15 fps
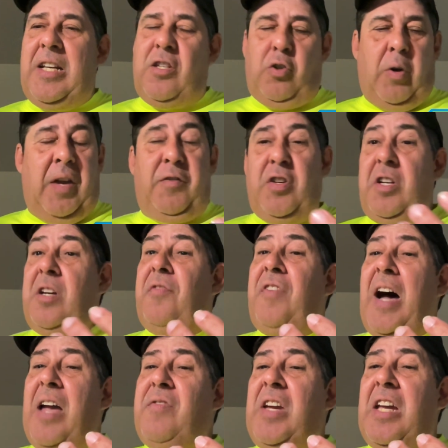So have you done a
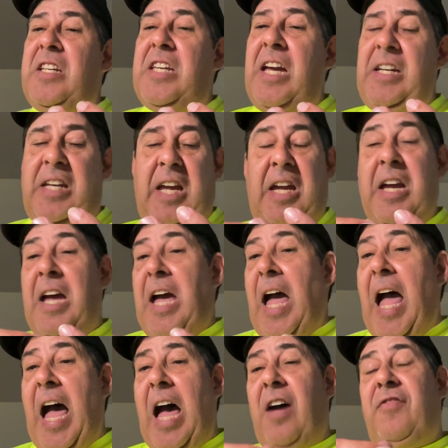5K, 10K,
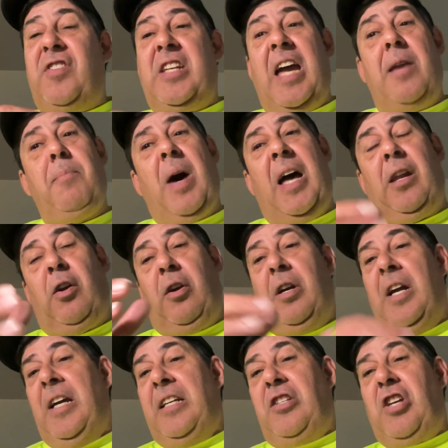half, 10 miler,
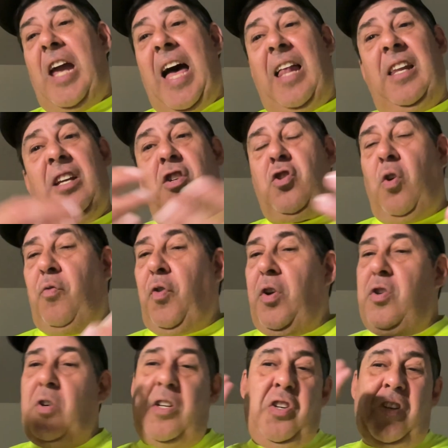challenge, so forth, so on.